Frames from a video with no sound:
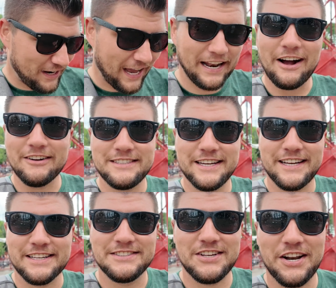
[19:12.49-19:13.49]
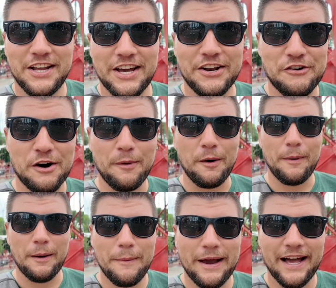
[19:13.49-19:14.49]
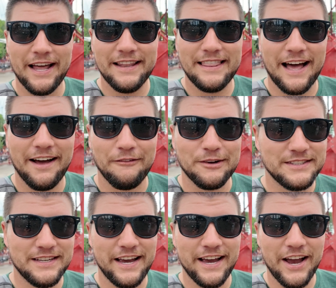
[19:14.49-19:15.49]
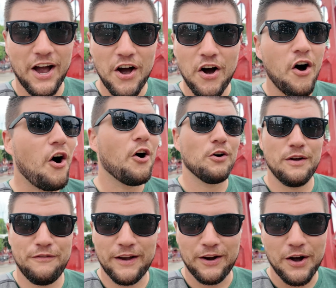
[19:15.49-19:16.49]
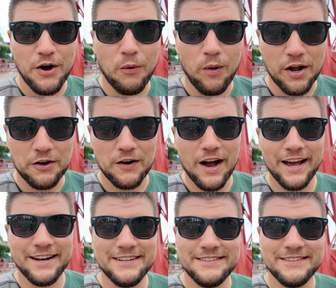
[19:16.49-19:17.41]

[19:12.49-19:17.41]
And now it's like sunny and normal, but man, that was a horrific water ride.